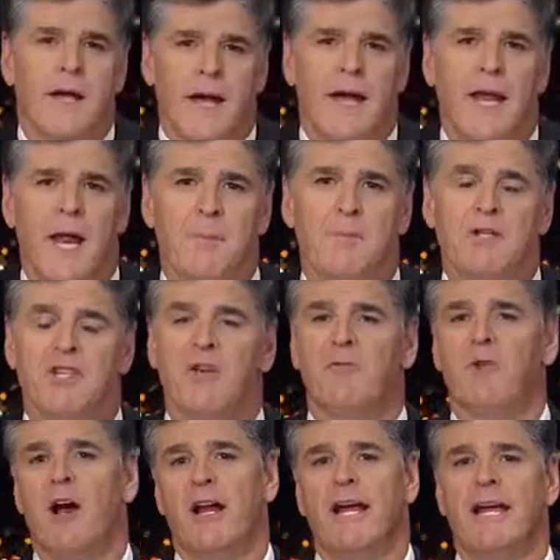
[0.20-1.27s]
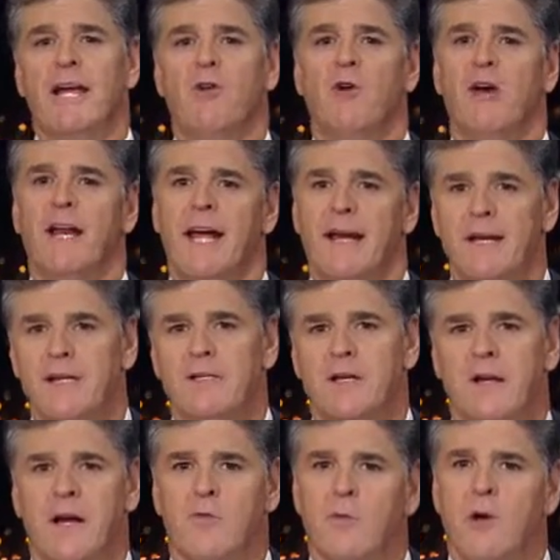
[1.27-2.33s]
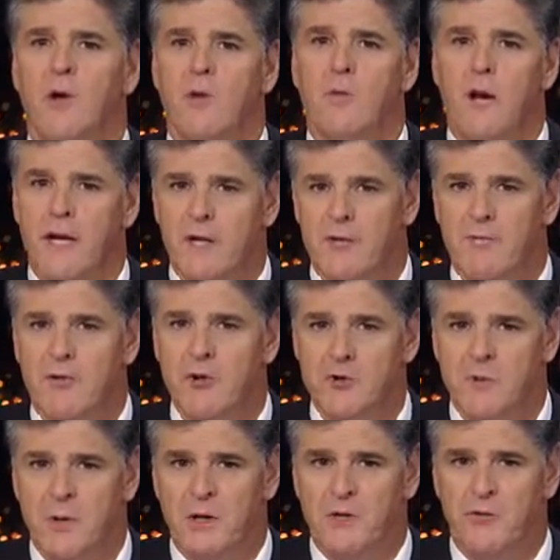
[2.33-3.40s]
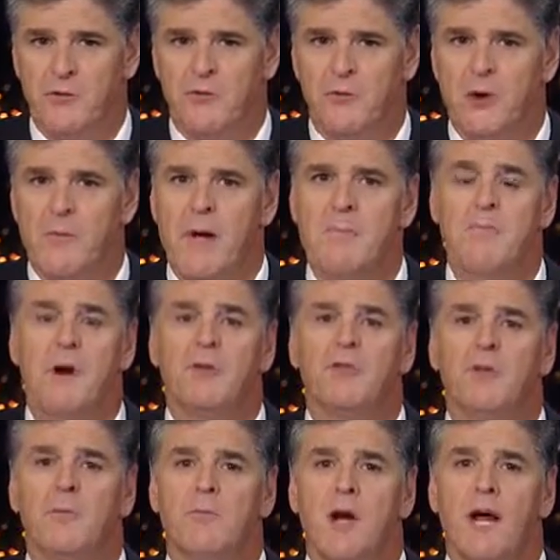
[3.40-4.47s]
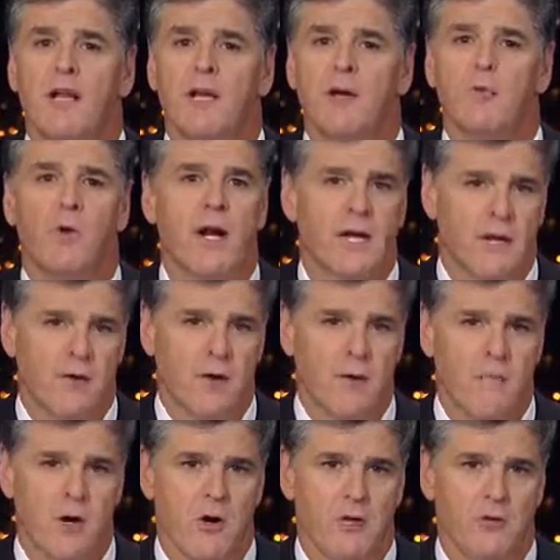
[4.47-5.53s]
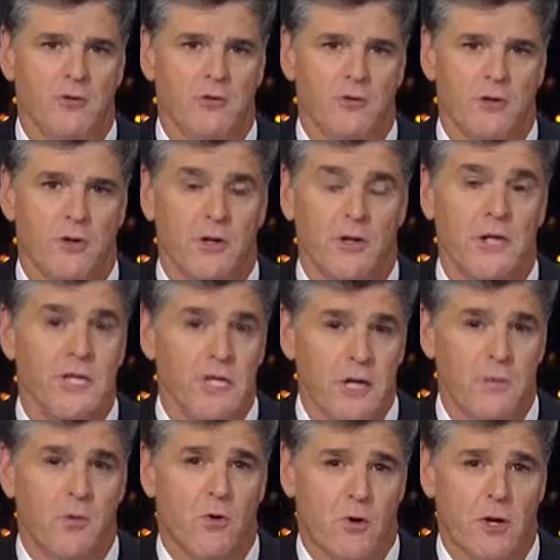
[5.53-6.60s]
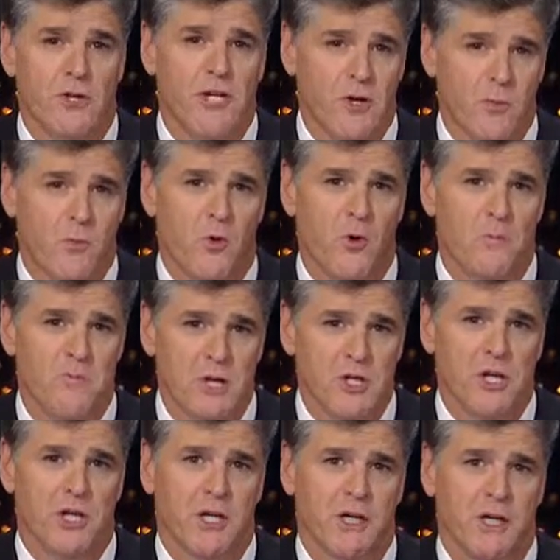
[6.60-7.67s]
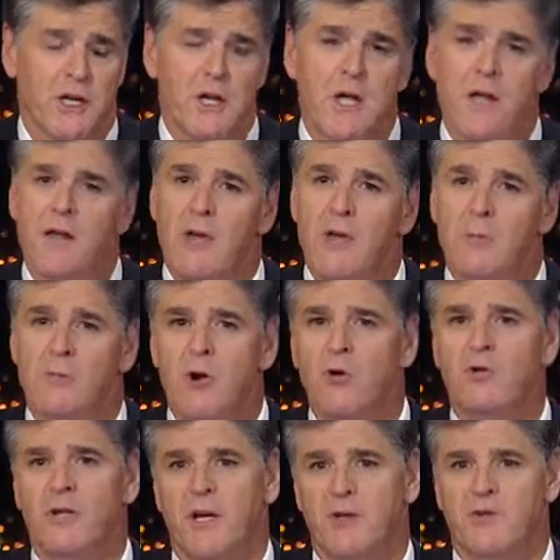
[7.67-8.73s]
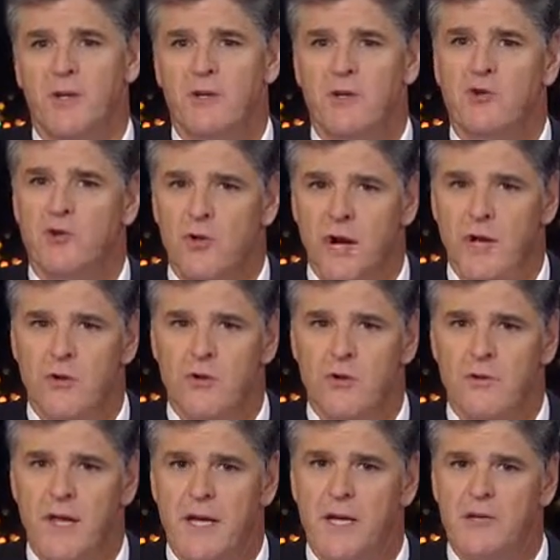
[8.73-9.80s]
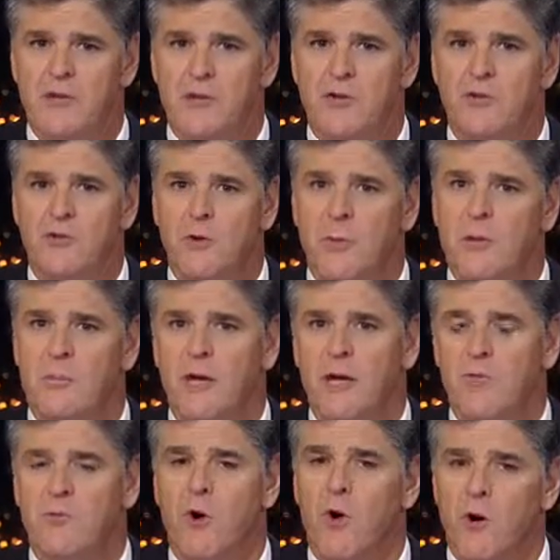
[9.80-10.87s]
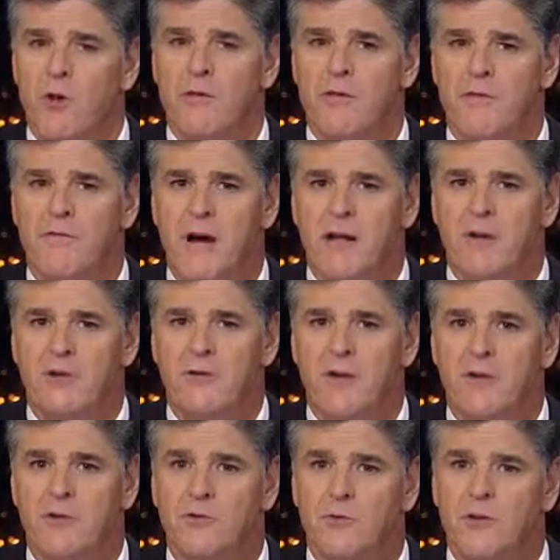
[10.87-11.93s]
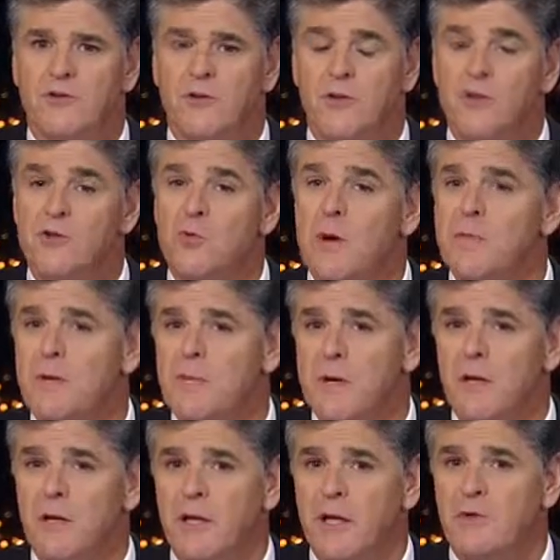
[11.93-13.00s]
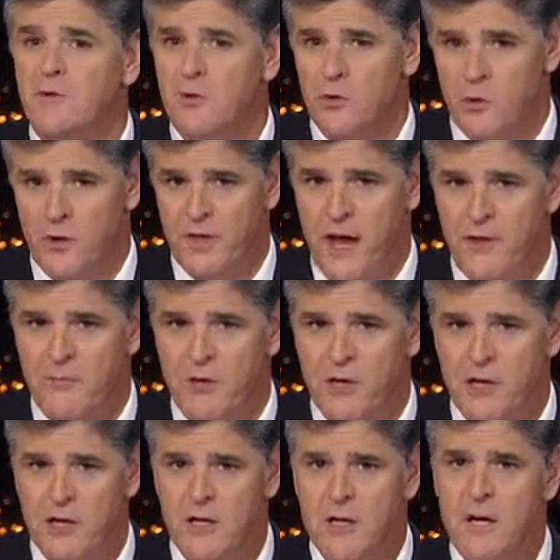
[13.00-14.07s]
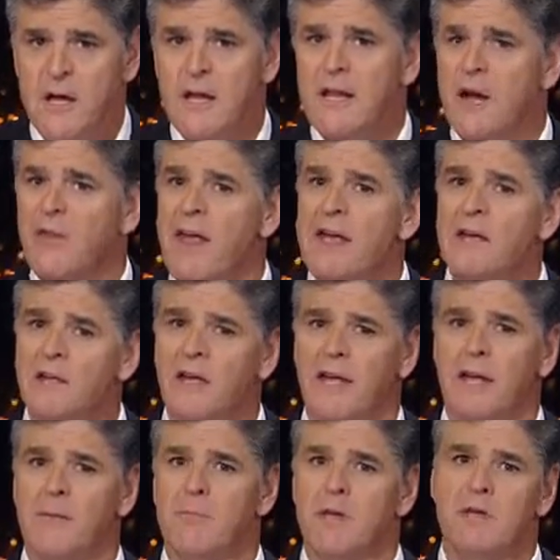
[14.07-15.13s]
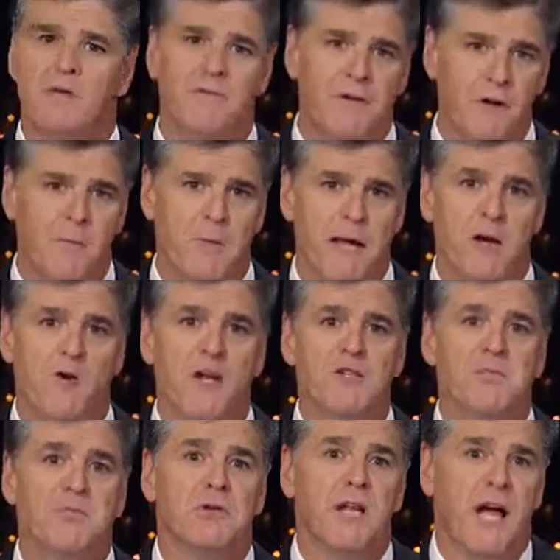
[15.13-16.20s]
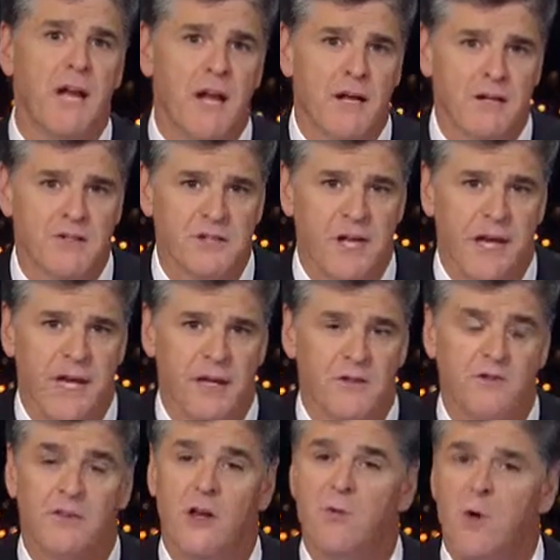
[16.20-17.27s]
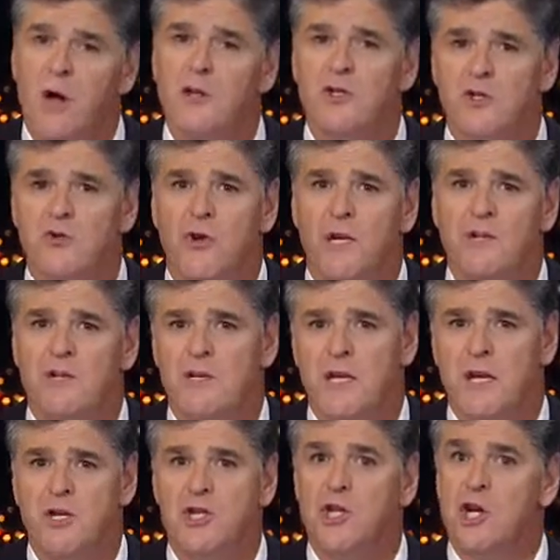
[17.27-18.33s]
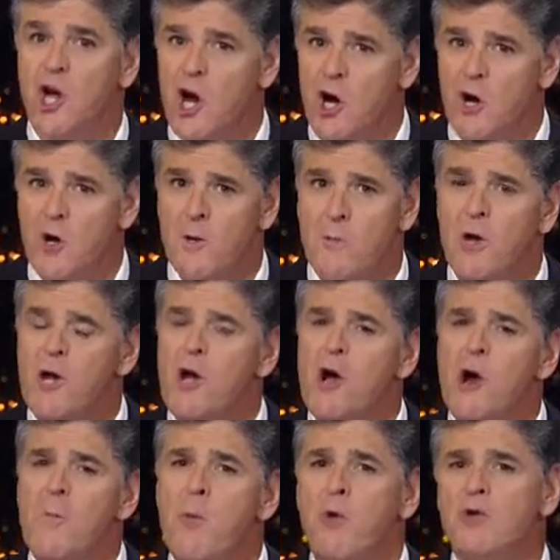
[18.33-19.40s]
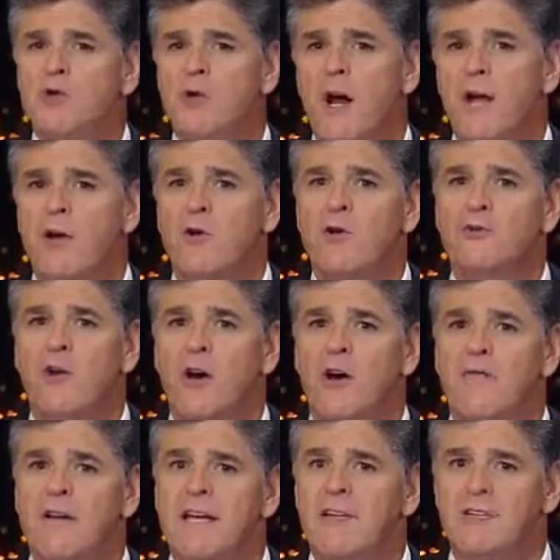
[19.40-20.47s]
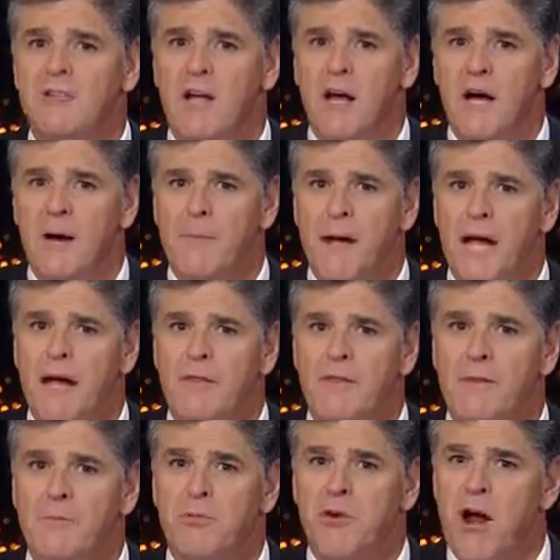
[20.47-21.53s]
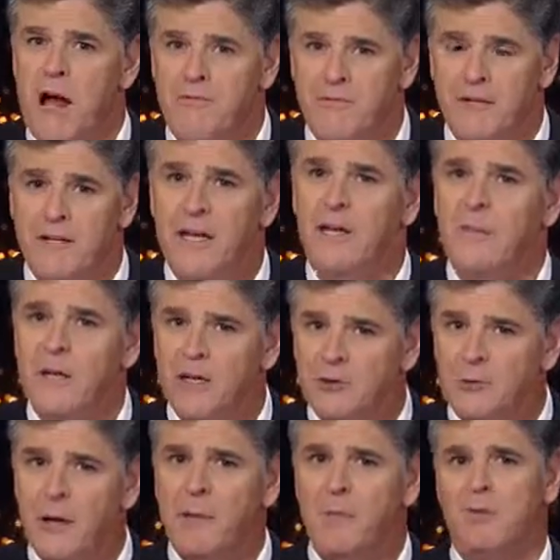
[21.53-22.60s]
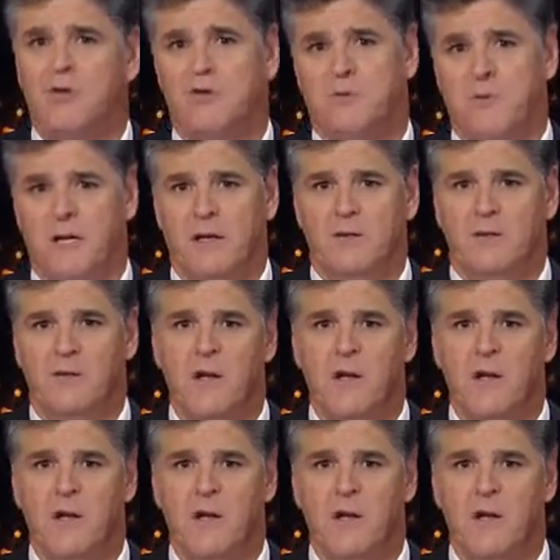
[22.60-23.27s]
And a busy Friday here on Hannity tonight. We are awaiting the first pictures from a Muslim rally right here on American soil in Dearborn, Michigan. Now, they're protesting the trailer that continues to be blamed for all of the violence that has recently swept the Middle East and North Africa. Now, they claim that the filmmaker has blood on his hands. They want to stress the need to curb portrayals of Islam and the Prophet. Now, let me explain what this means.